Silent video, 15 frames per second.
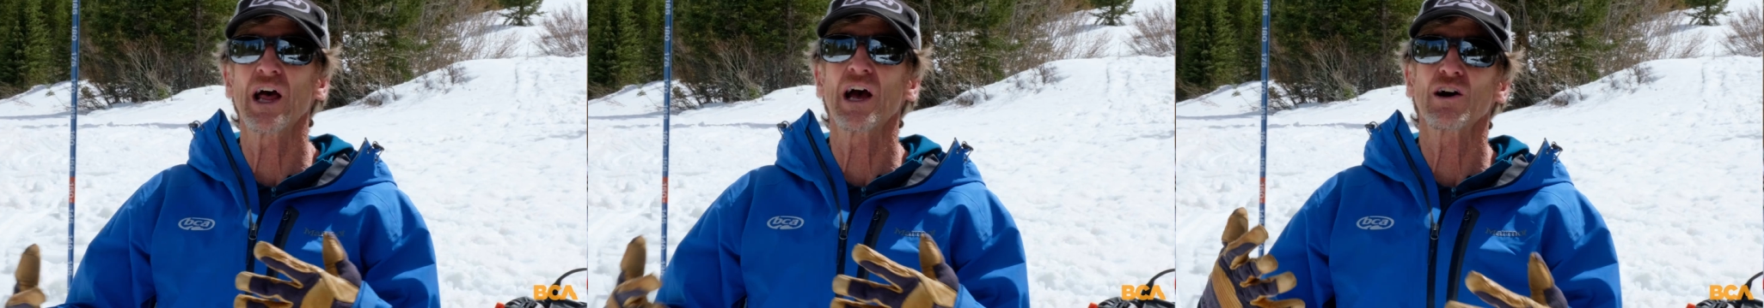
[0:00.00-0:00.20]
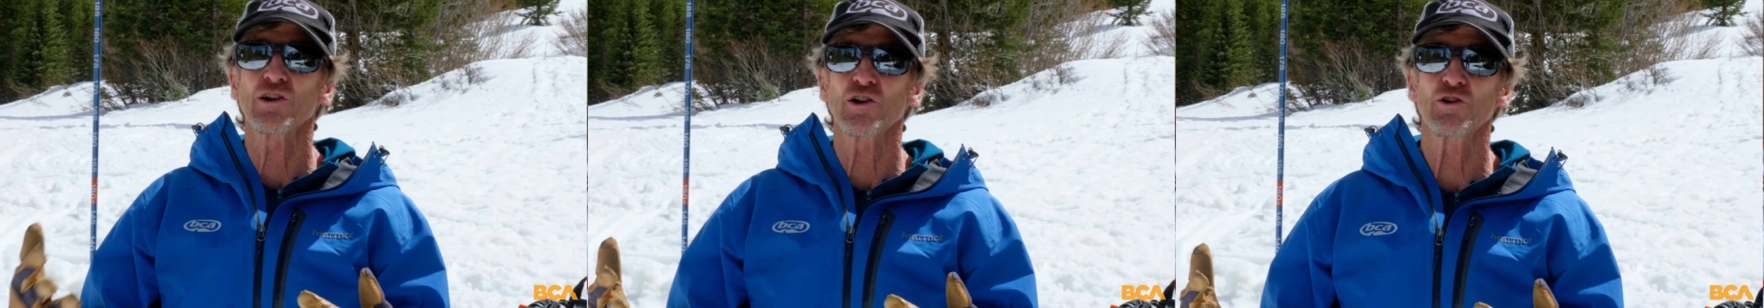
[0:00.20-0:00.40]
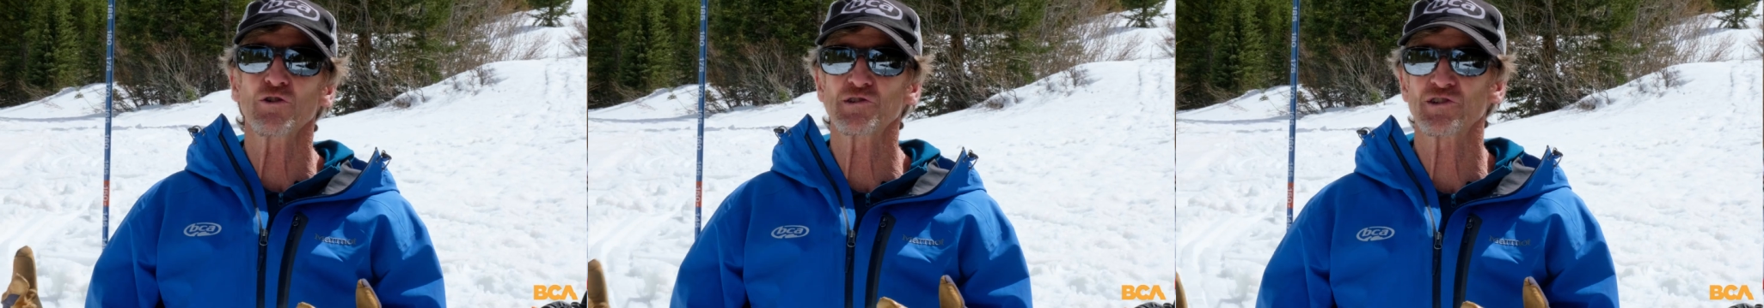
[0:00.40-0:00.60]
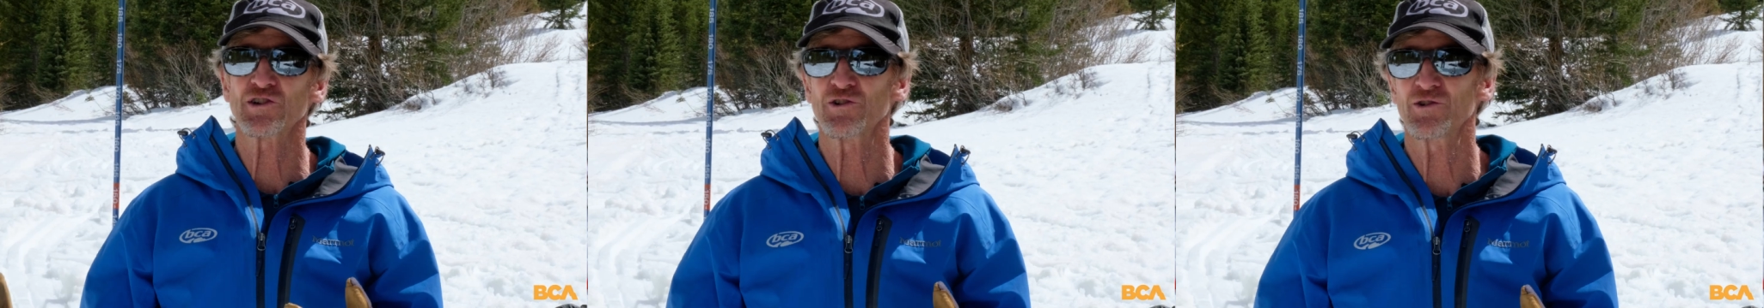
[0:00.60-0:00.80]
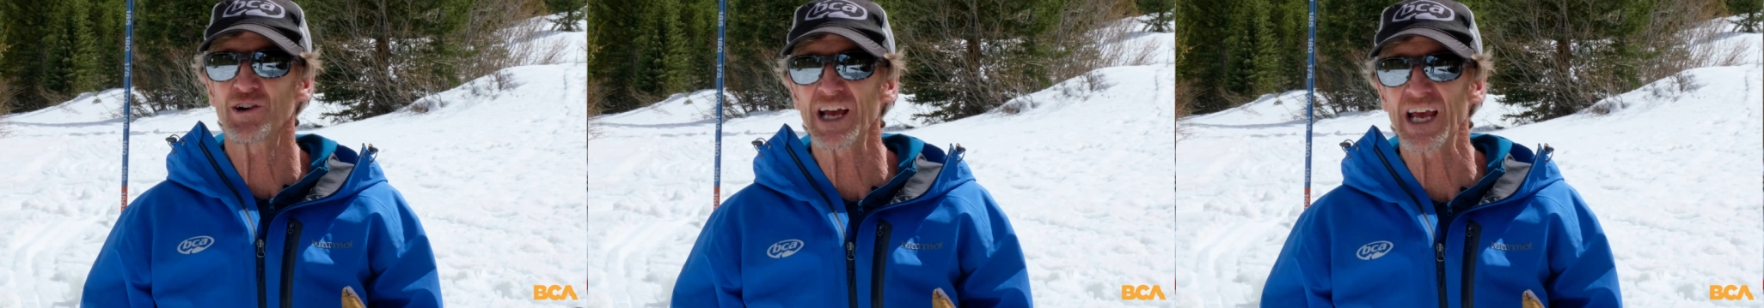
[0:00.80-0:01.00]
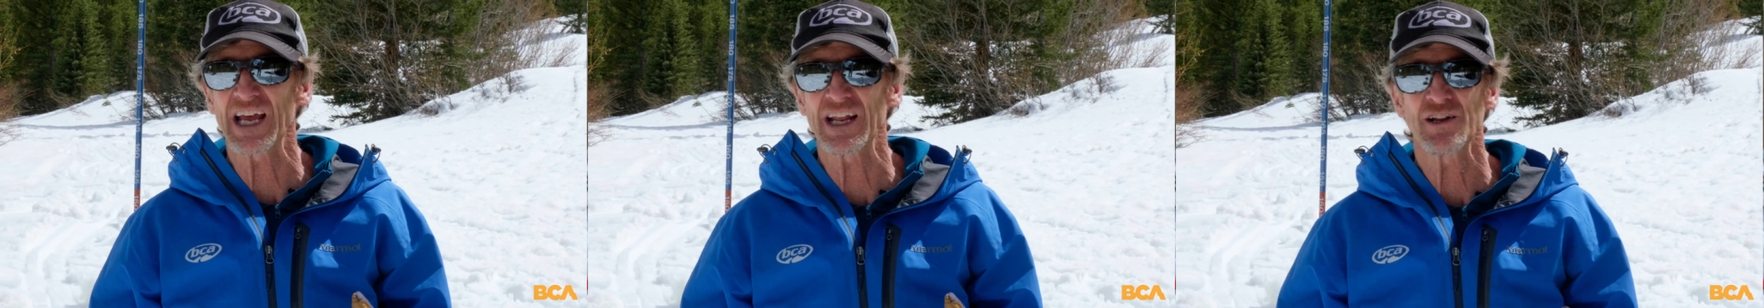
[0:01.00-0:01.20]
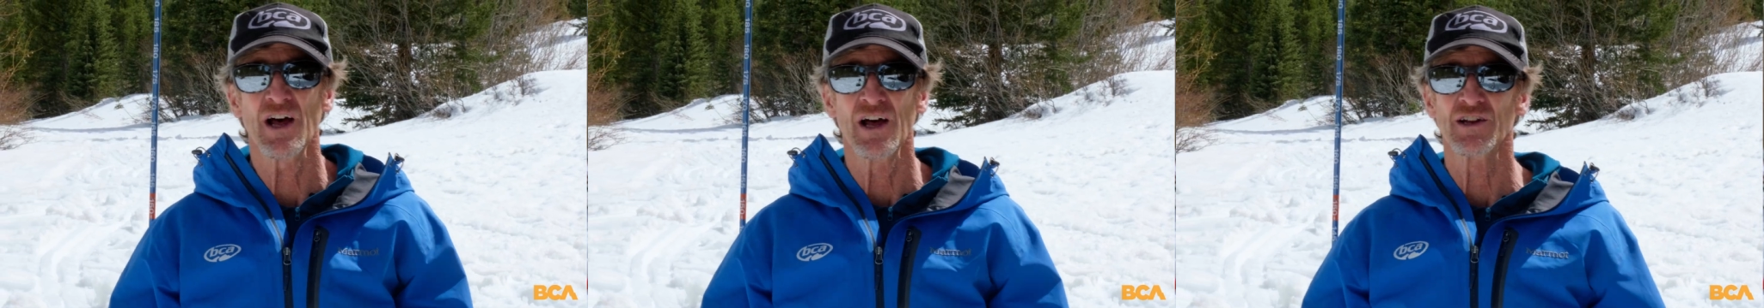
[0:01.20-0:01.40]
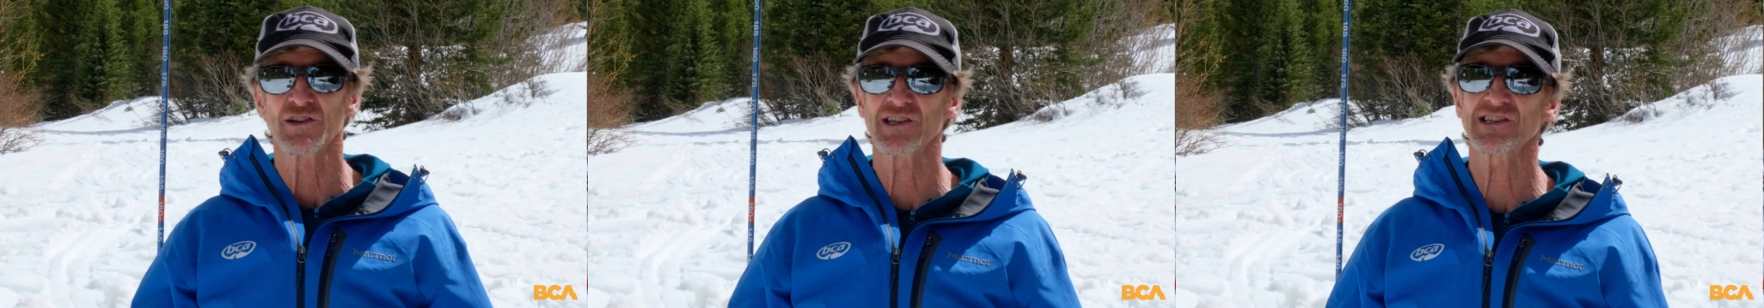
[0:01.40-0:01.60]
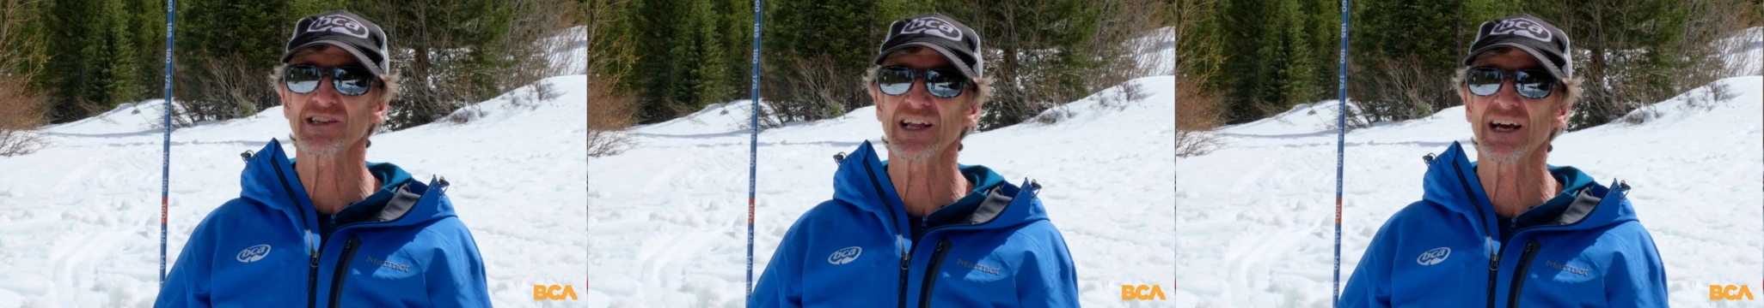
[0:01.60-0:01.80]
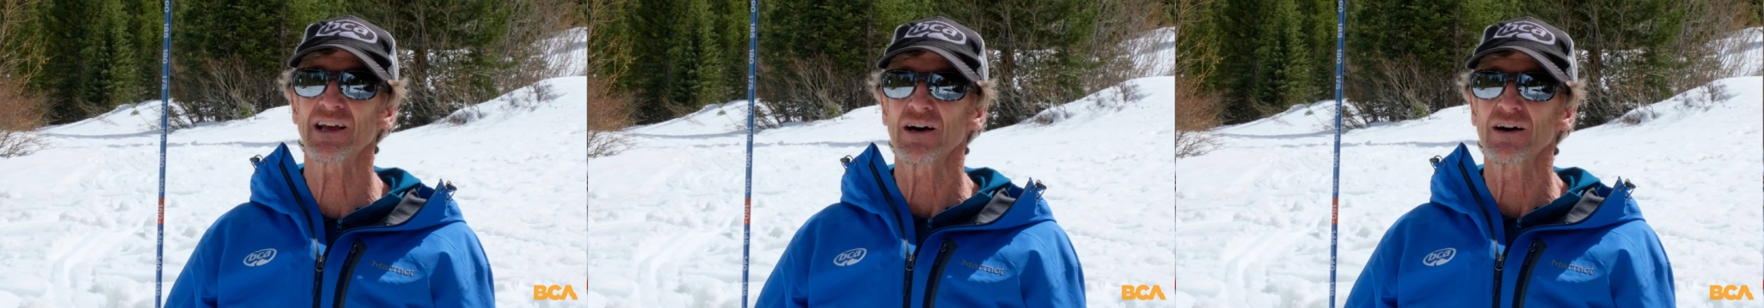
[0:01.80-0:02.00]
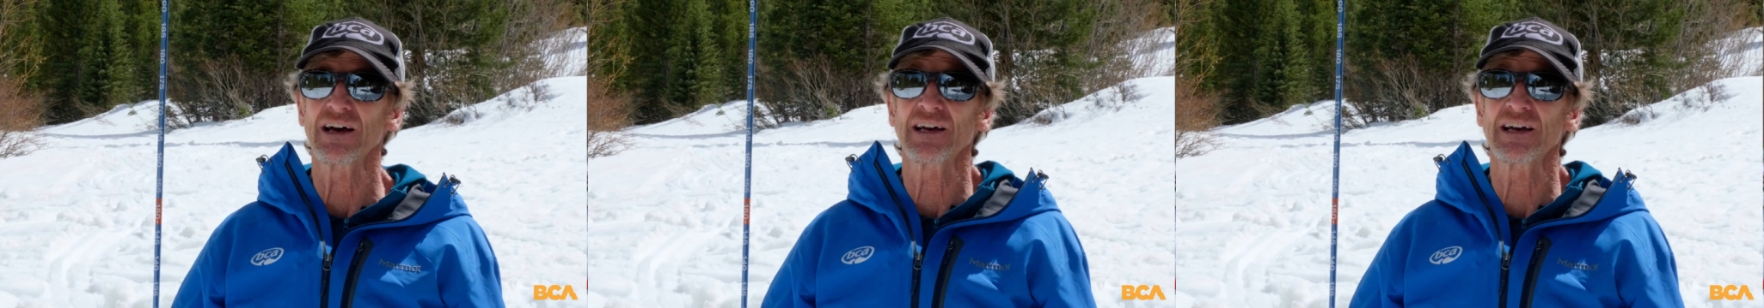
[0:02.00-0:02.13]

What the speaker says: and close terrain just like